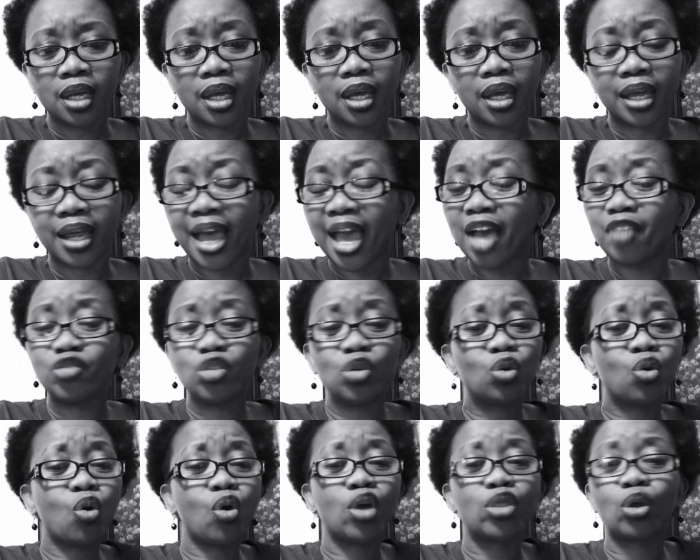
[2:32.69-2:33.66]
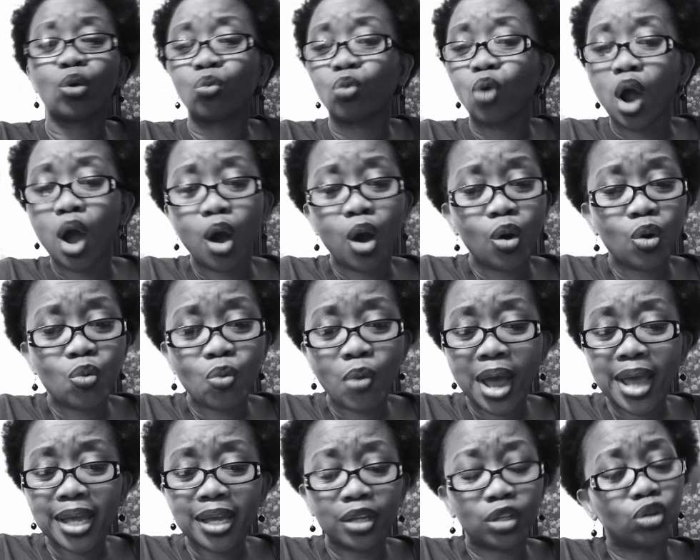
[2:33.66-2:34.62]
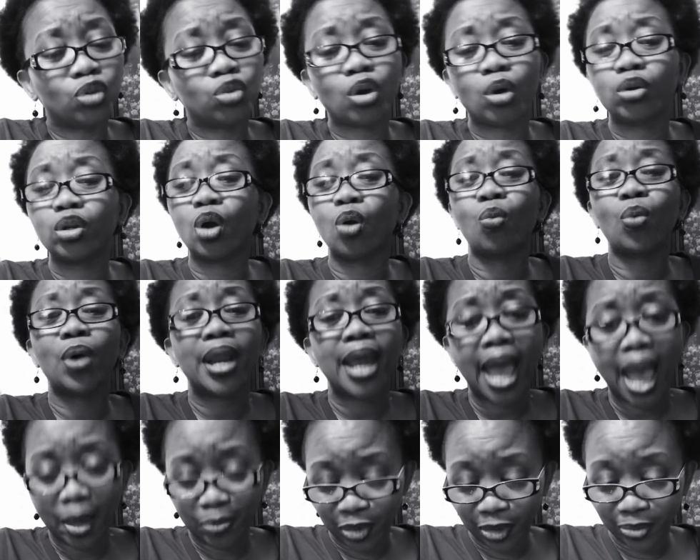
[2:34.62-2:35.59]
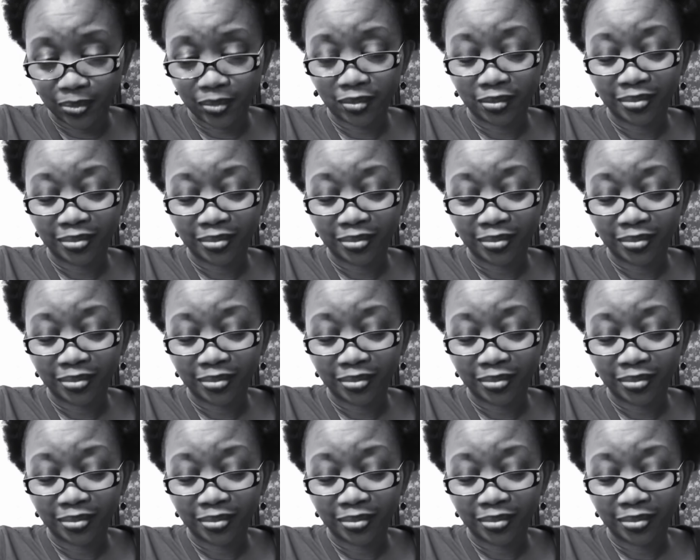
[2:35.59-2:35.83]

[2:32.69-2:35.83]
and have you going the wrong way and you don't know what happened.